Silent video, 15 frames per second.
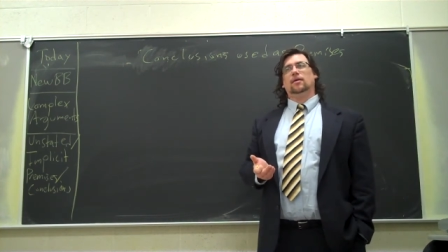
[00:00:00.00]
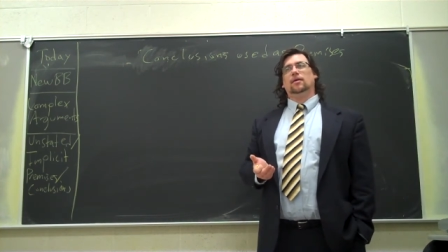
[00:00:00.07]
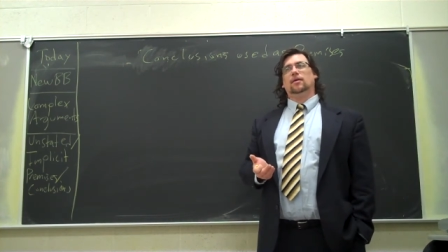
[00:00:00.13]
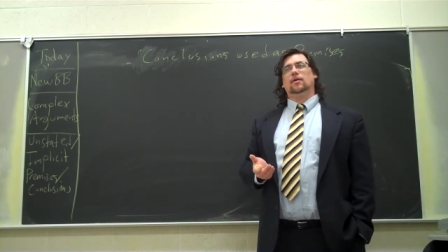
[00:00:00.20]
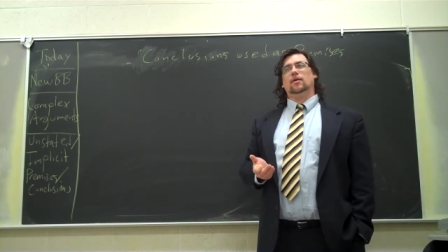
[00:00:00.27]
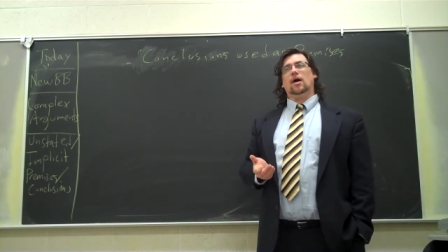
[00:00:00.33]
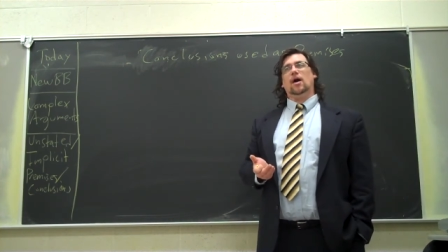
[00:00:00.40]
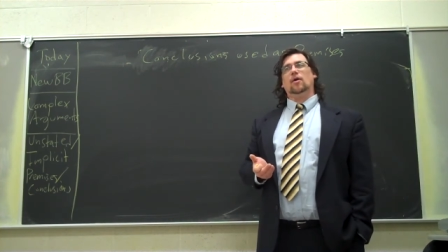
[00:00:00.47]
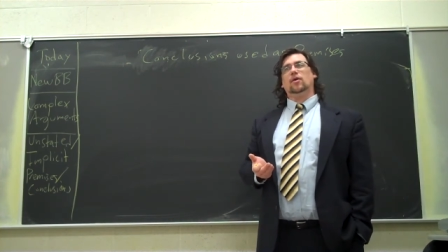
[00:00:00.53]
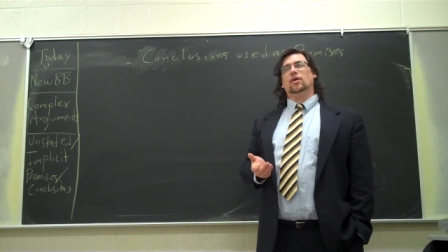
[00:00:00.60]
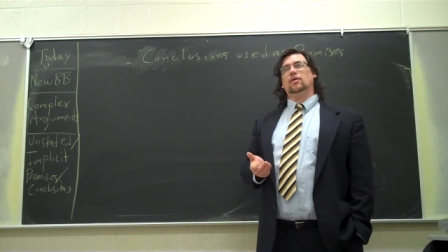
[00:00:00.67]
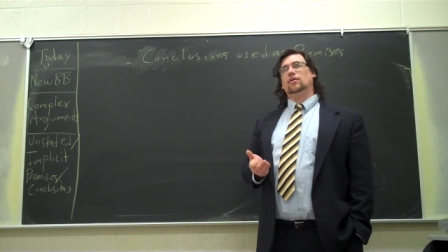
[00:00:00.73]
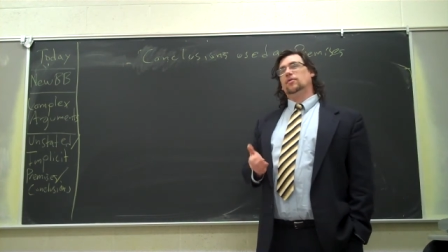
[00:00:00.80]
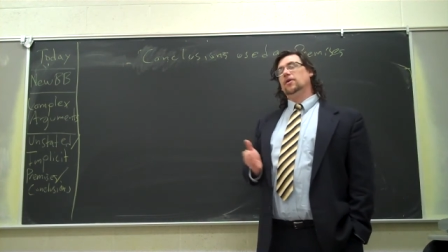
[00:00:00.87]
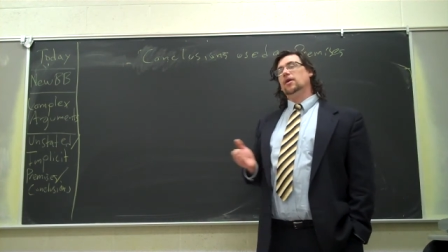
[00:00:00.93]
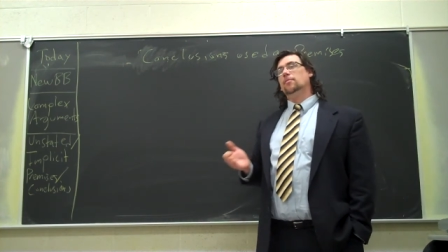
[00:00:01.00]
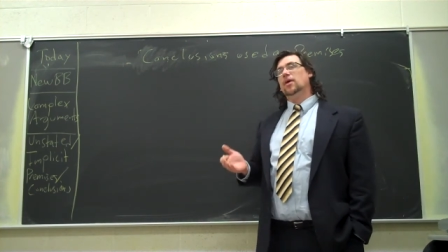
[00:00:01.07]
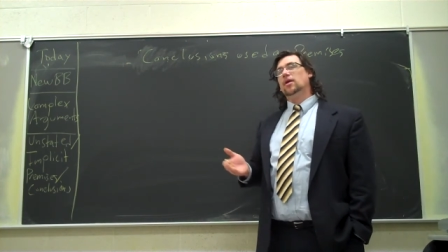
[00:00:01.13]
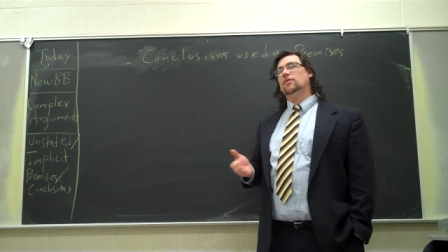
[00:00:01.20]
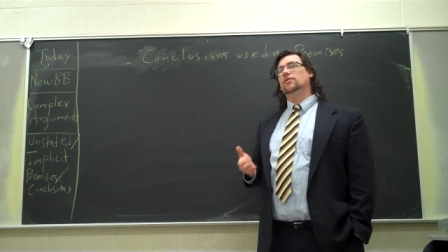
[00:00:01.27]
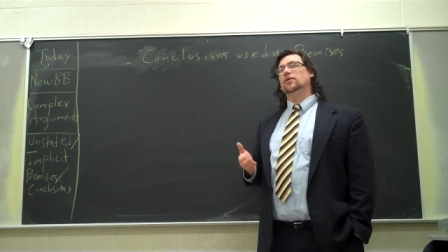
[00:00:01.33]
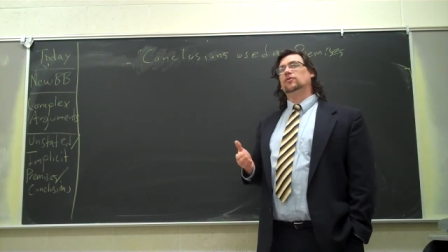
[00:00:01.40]
You know, how can, think about
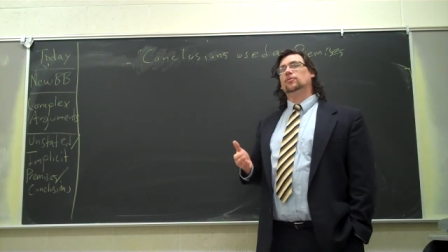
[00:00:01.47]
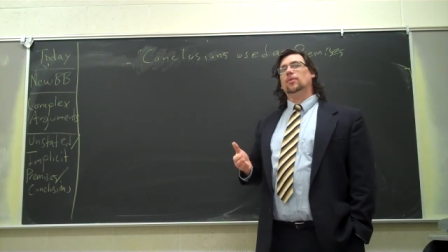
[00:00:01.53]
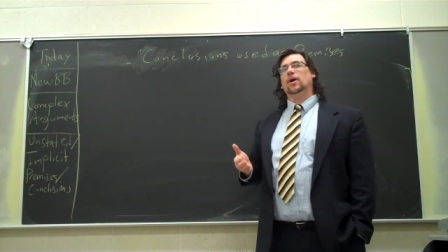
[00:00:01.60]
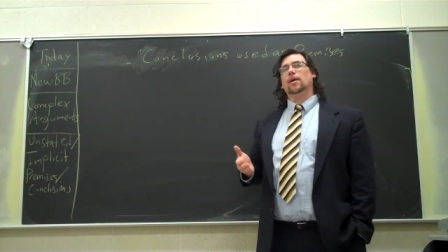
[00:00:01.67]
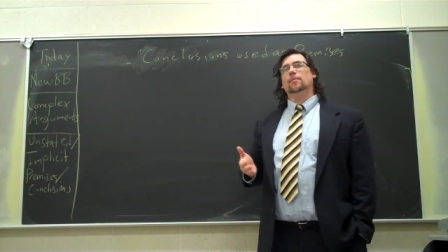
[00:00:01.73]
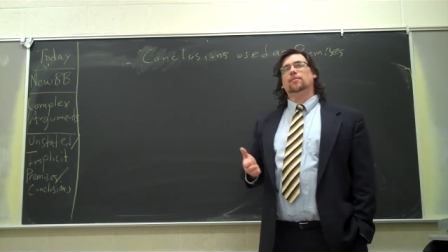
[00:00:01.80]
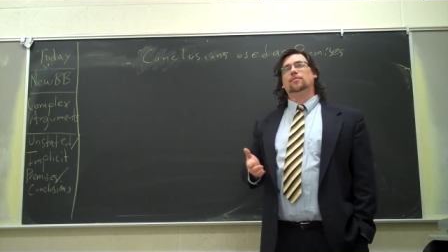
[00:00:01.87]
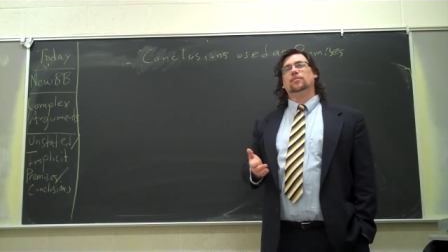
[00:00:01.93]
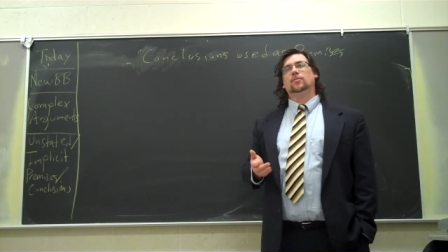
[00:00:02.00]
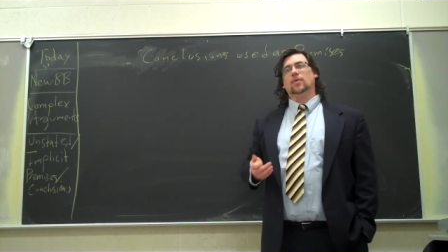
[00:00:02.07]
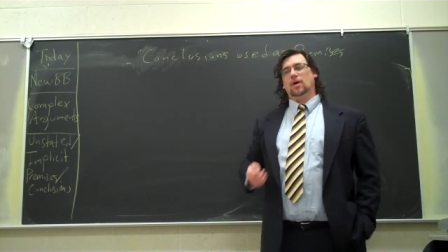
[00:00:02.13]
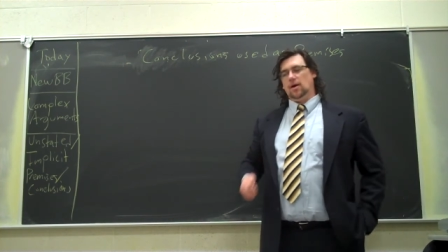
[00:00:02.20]
it this way.